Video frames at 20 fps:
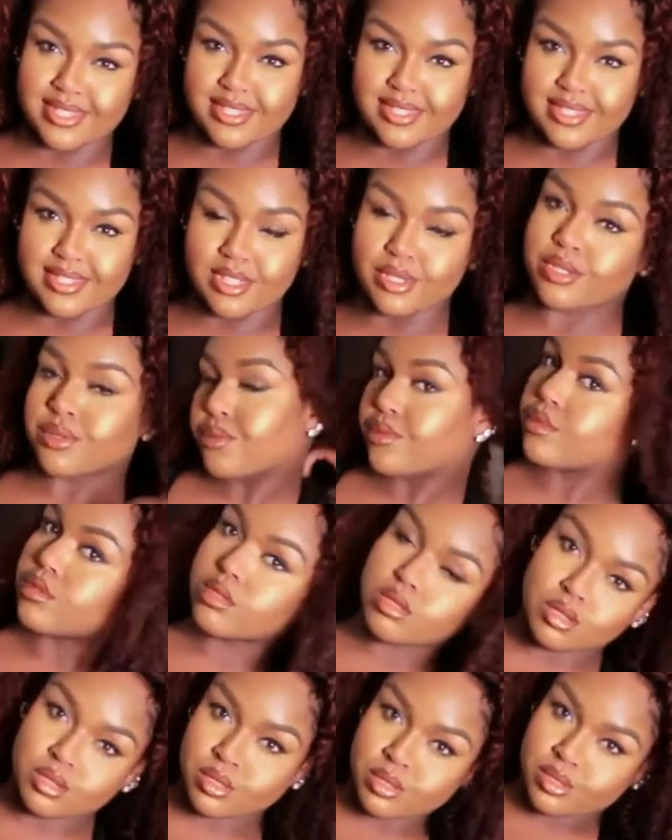bomb
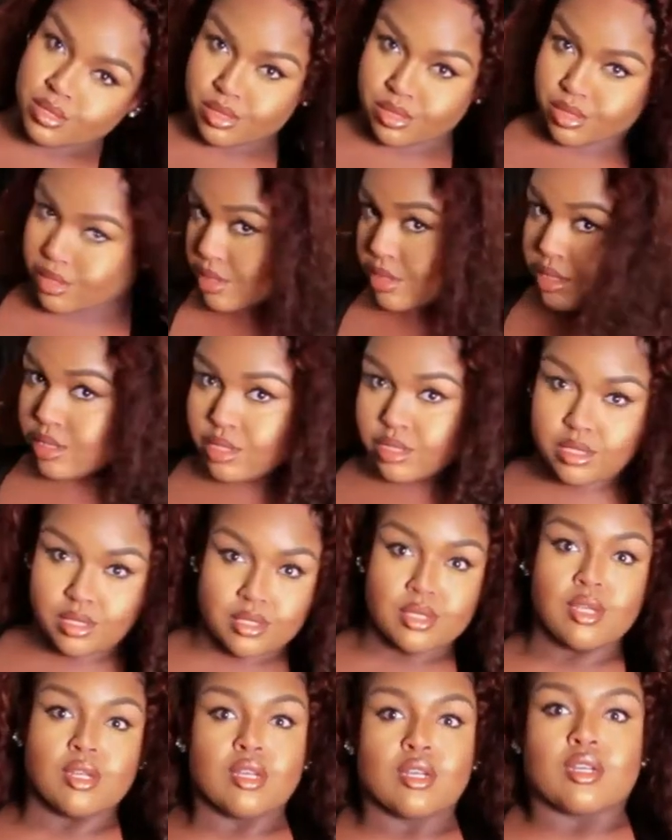painted on.
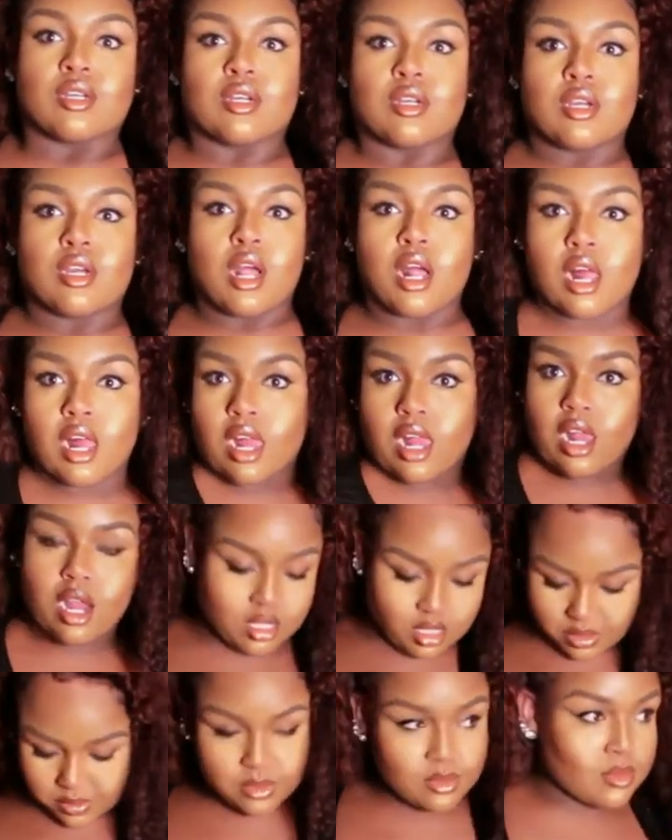It's
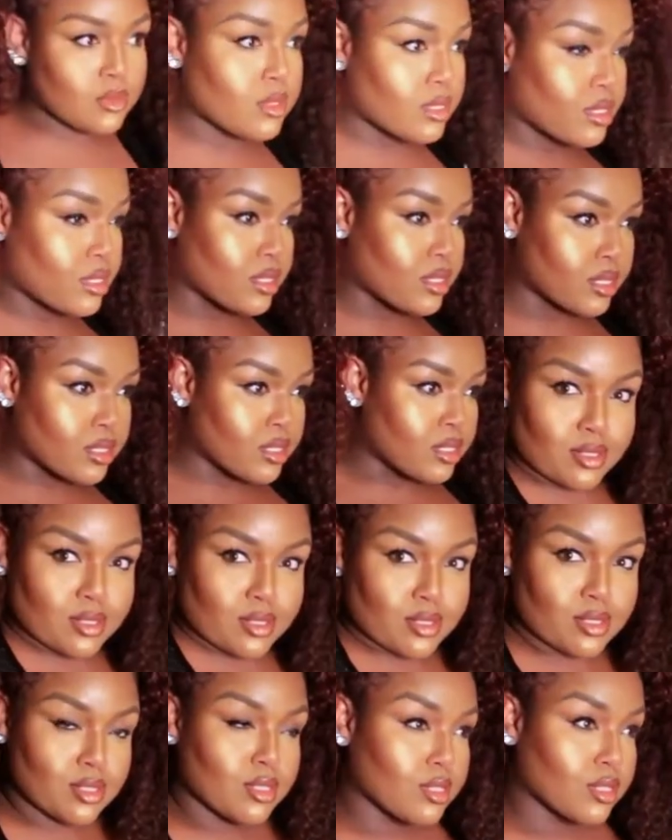a size
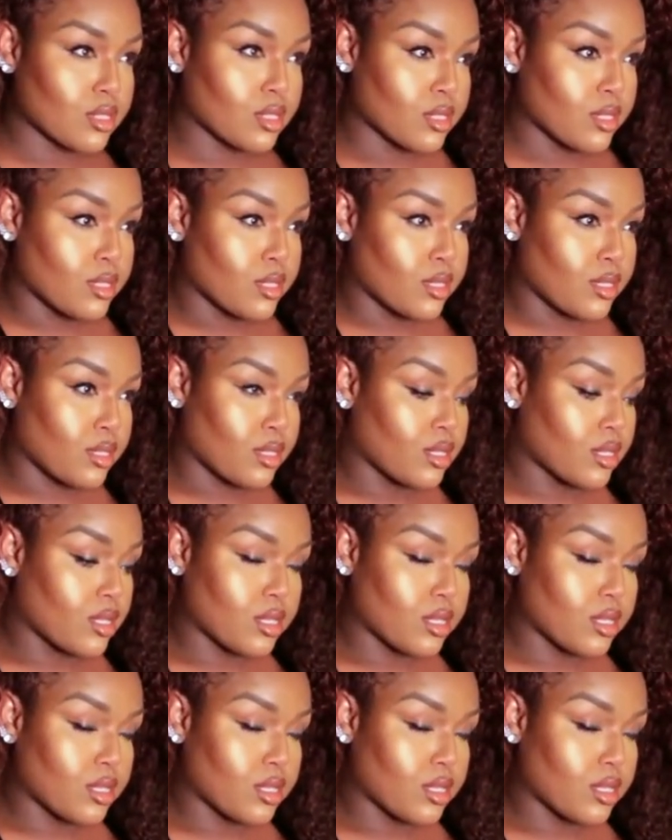zero.